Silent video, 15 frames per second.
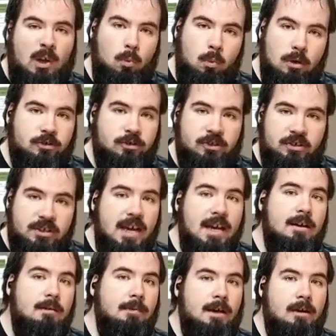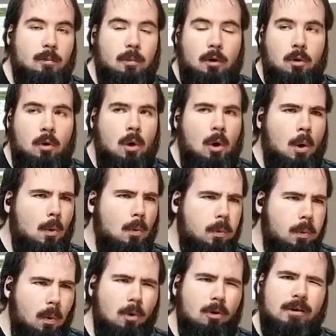will stay available
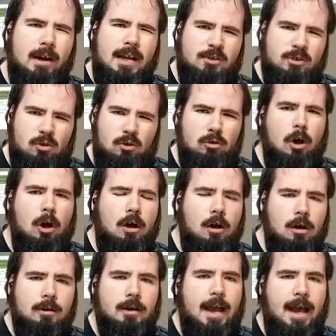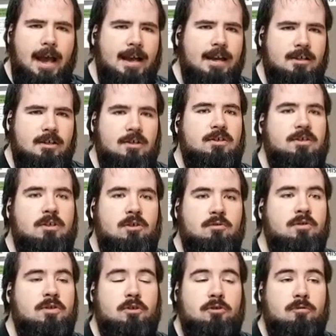for as long as
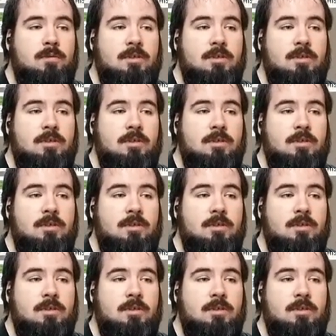YouTube